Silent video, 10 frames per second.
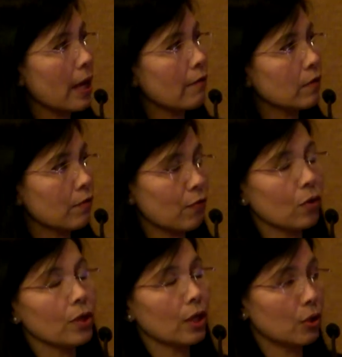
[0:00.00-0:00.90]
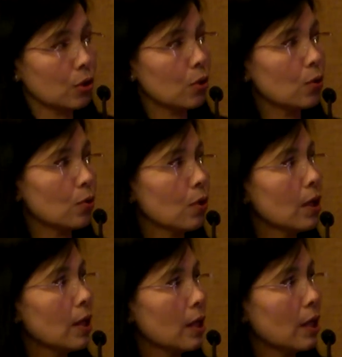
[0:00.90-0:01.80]
after 4 years too.
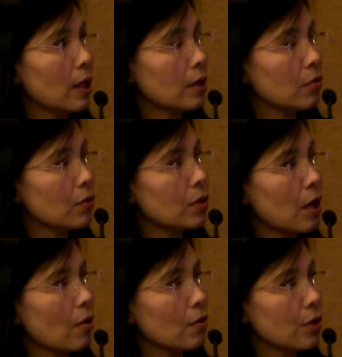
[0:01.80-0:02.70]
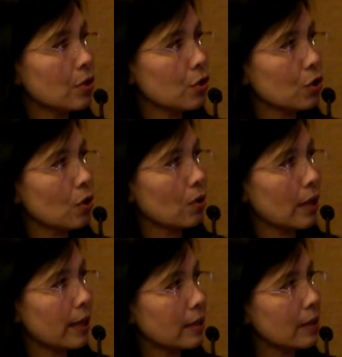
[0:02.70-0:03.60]
The result is shown
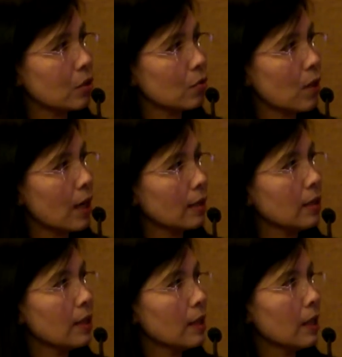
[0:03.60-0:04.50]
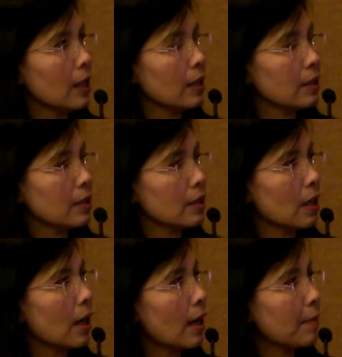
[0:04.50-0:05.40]
like this one. It is
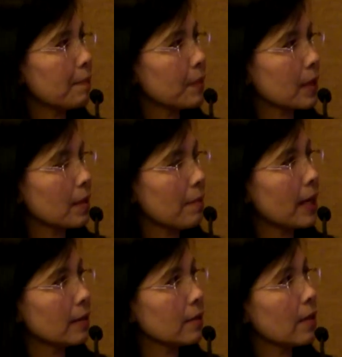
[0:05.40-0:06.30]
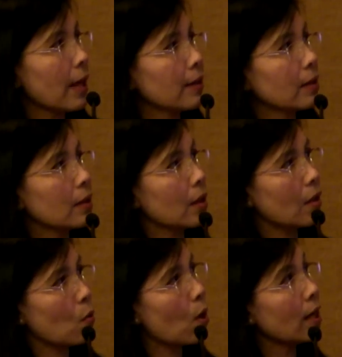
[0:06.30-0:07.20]
better than
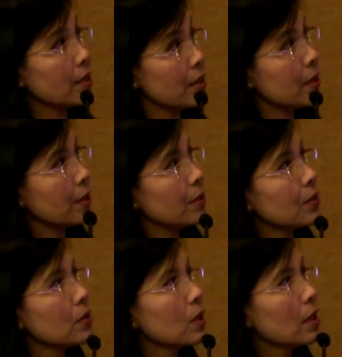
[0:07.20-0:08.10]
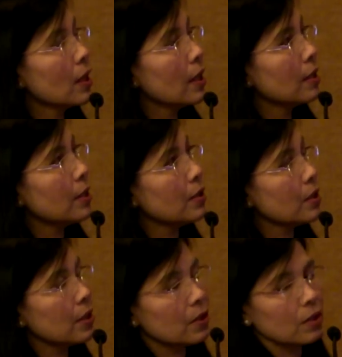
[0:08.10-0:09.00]
1 year's. This
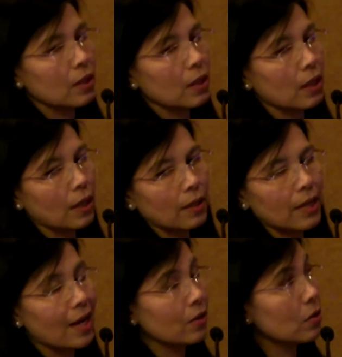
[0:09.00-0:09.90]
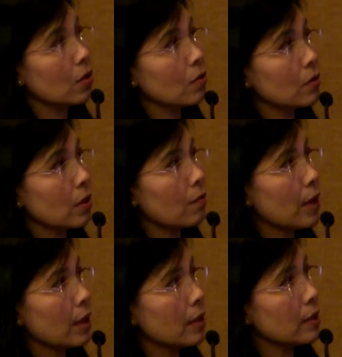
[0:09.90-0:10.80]
is the national
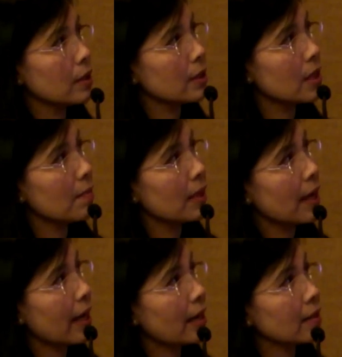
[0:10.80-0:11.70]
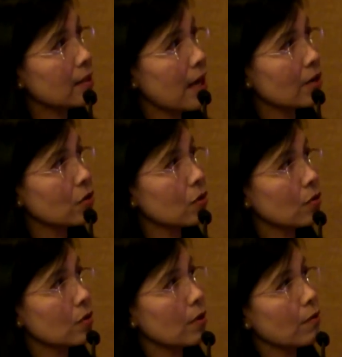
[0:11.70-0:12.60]
survey. This is similar as the
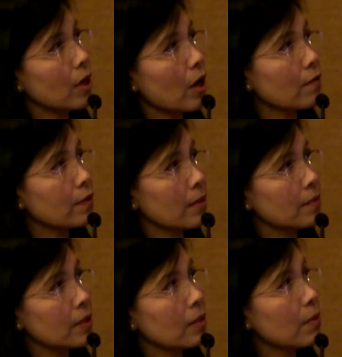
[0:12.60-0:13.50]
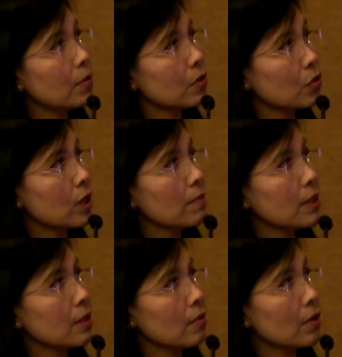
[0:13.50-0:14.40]
national survey of substance abuse
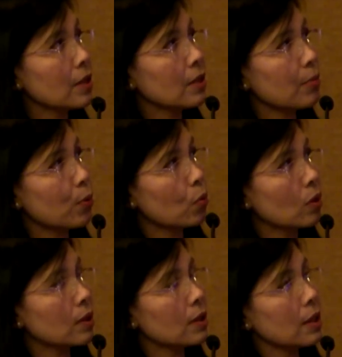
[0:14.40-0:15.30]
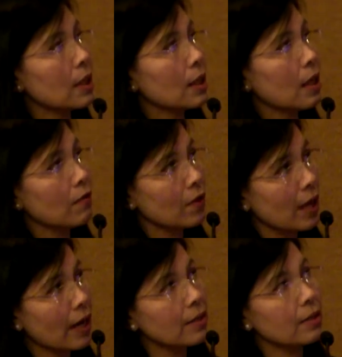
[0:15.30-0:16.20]
treatment surveys report the
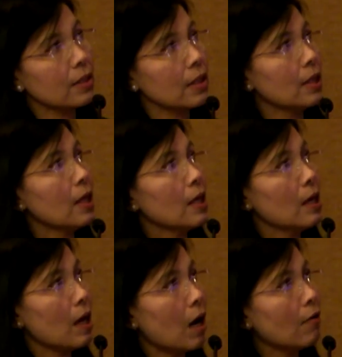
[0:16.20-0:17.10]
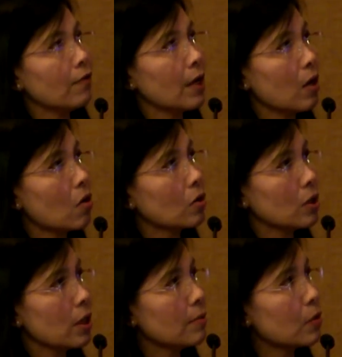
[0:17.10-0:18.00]
efficacy of a
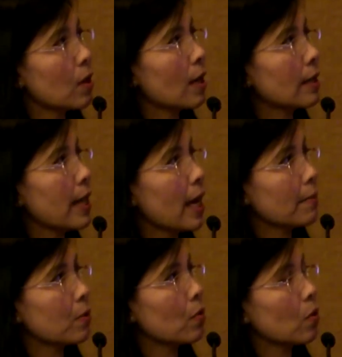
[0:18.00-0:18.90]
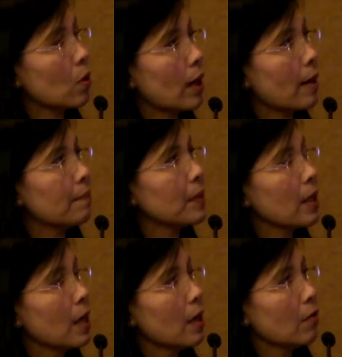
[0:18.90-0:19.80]
long-term drug rehab program
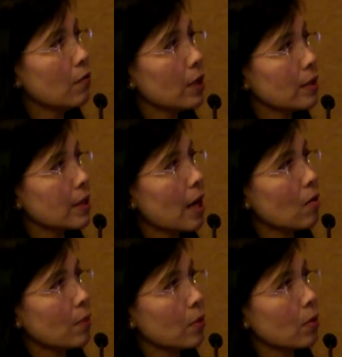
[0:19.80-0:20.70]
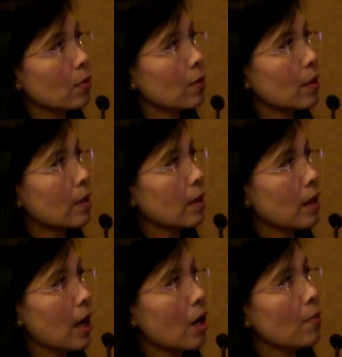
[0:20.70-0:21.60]
via
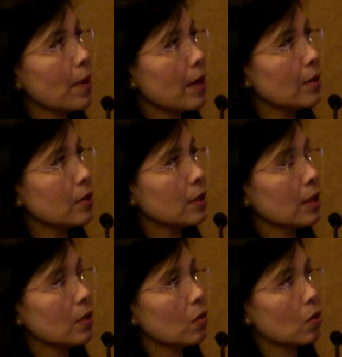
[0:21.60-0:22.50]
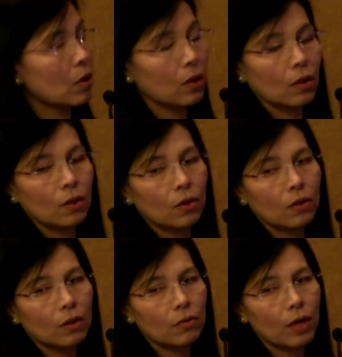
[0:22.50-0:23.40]
outpatient or
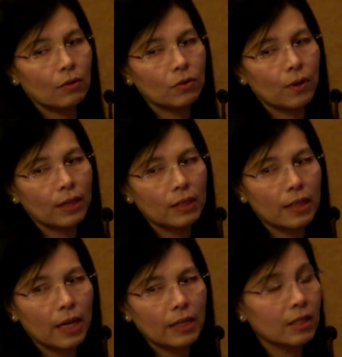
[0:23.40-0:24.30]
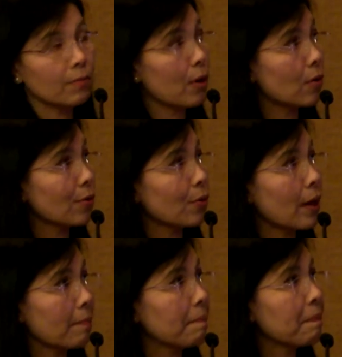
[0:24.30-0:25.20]
around 20 days
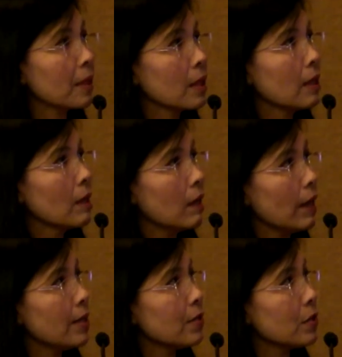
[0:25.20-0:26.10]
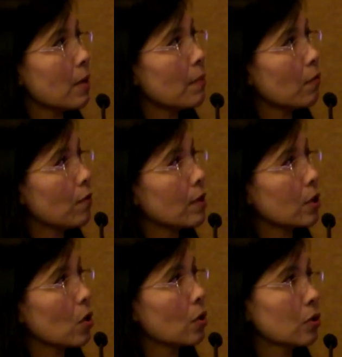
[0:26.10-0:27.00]
program. It's double with
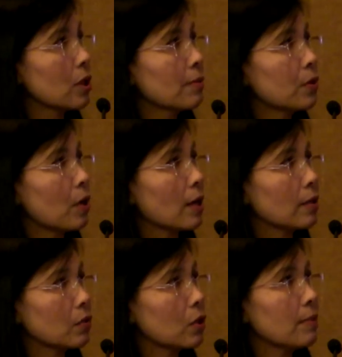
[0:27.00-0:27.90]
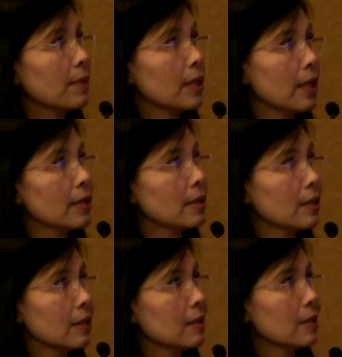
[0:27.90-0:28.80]
long-term drug treatment
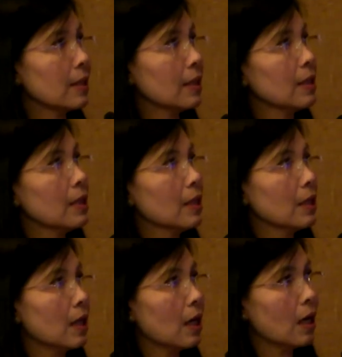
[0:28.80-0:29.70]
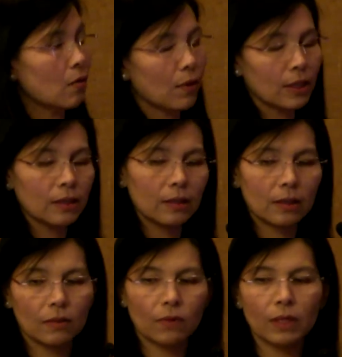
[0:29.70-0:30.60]
existing
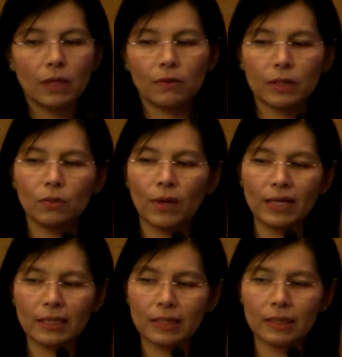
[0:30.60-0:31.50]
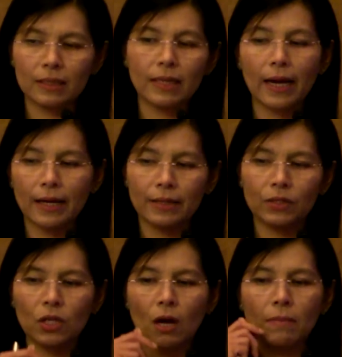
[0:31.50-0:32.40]
120 days.
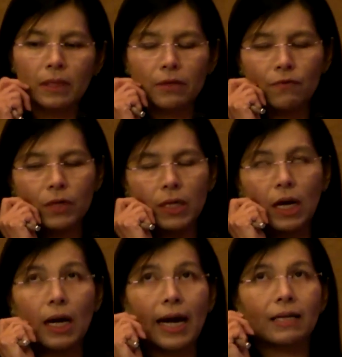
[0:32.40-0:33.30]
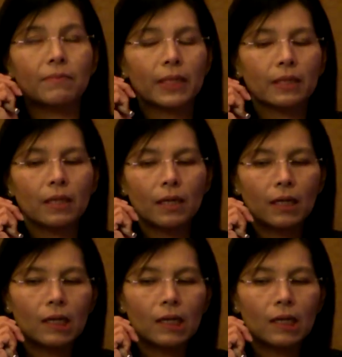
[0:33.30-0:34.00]
Normally we admit the